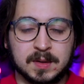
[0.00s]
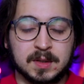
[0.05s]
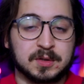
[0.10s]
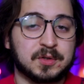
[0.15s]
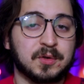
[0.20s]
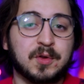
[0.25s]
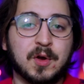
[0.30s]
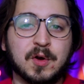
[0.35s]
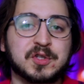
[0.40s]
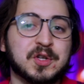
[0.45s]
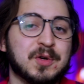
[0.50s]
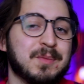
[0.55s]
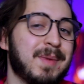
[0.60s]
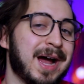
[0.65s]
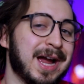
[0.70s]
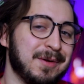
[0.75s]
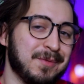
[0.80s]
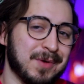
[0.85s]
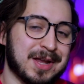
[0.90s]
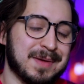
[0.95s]
So those are
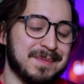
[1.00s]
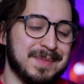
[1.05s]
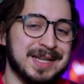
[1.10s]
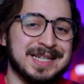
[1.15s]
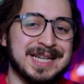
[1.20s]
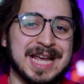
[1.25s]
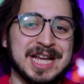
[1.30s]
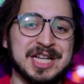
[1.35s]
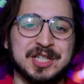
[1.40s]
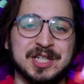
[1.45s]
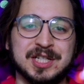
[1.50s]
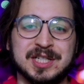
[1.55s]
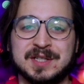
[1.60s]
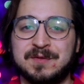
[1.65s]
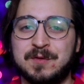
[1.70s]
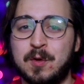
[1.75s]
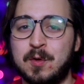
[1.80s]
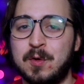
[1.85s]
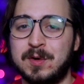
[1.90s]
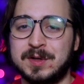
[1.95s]
my recommendations
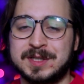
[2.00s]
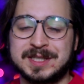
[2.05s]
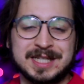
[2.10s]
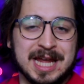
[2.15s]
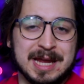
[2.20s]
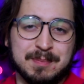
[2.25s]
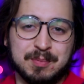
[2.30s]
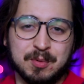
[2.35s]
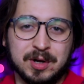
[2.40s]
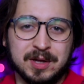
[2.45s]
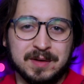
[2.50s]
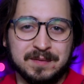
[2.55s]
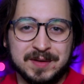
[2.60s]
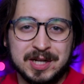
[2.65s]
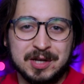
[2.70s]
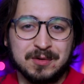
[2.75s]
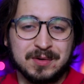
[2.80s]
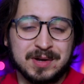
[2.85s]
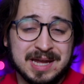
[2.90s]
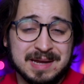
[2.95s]
for skateboarding
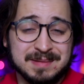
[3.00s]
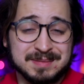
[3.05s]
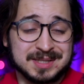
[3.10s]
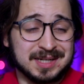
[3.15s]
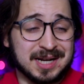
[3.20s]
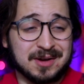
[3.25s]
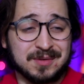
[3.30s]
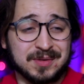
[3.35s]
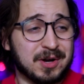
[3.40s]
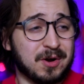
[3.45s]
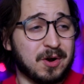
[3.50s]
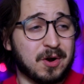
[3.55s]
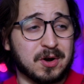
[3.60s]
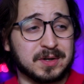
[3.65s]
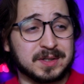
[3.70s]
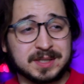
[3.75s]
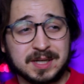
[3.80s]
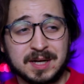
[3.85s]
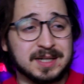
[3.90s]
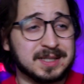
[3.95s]
video games. Now, there
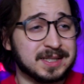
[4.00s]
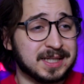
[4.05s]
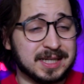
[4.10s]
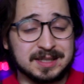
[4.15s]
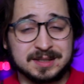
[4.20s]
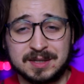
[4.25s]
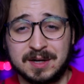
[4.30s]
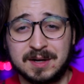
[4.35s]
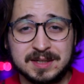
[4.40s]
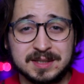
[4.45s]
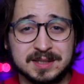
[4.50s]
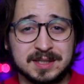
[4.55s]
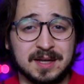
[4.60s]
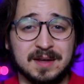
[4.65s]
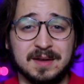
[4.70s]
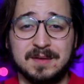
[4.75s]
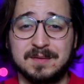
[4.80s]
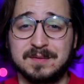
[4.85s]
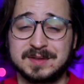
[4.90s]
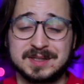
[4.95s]
are tons and tons
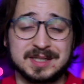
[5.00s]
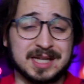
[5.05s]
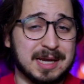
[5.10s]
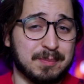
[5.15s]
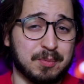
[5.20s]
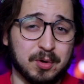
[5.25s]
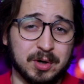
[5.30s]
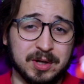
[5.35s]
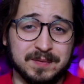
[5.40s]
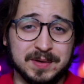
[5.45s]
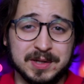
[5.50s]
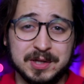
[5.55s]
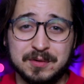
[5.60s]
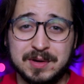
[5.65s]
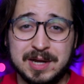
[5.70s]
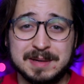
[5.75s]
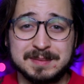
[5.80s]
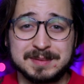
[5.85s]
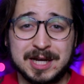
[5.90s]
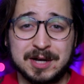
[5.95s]
of skateboarding video
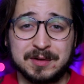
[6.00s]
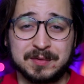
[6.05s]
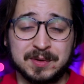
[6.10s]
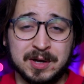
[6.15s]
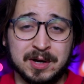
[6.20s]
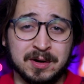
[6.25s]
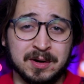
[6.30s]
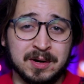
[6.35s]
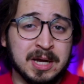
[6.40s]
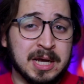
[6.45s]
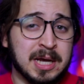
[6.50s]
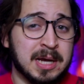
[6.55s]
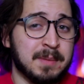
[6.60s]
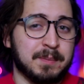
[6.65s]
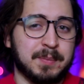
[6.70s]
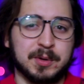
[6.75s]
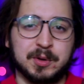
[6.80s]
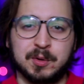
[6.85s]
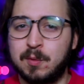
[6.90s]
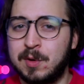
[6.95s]
games out there,
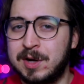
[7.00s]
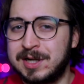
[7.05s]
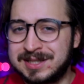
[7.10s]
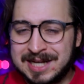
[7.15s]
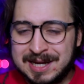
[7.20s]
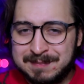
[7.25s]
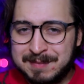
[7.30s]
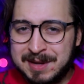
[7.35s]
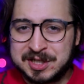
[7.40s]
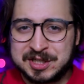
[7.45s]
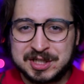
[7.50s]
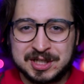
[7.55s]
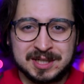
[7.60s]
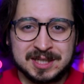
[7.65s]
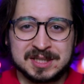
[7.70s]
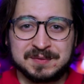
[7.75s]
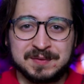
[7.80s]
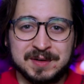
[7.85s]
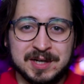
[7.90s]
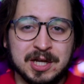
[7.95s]
but the ones I mentioned in
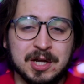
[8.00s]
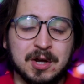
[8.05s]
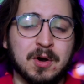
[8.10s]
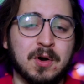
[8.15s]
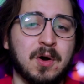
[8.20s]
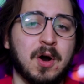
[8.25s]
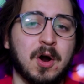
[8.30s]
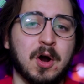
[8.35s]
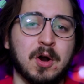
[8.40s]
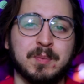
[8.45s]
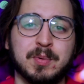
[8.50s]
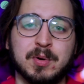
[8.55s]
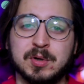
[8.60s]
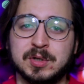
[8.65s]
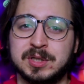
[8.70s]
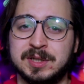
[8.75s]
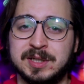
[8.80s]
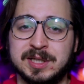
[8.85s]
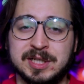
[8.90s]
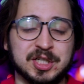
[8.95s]
this video are
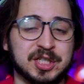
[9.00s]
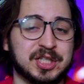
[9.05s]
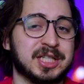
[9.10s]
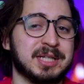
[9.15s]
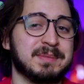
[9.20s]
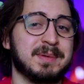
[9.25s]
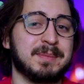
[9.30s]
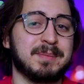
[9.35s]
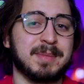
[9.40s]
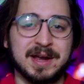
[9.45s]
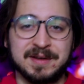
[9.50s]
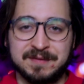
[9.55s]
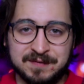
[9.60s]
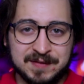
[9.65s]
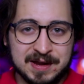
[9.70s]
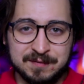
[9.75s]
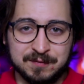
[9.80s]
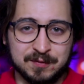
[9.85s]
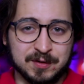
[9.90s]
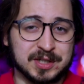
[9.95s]
personally just some of my
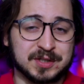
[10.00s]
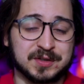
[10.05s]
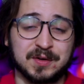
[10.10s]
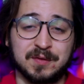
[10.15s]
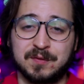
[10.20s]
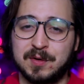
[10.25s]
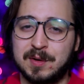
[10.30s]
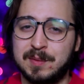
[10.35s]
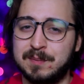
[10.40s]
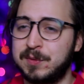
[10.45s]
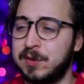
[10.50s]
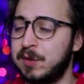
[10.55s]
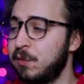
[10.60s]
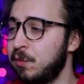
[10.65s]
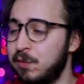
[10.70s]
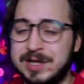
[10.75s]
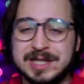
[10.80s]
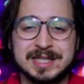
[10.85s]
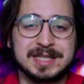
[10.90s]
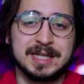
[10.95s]
favorites from the
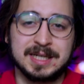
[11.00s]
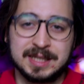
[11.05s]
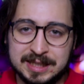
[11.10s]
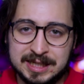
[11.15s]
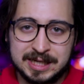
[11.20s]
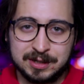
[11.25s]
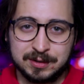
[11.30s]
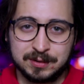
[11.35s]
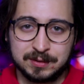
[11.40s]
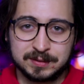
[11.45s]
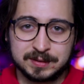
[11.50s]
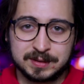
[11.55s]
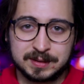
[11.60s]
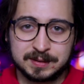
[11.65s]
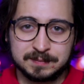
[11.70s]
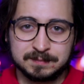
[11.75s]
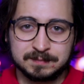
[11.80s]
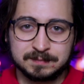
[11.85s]
recent years.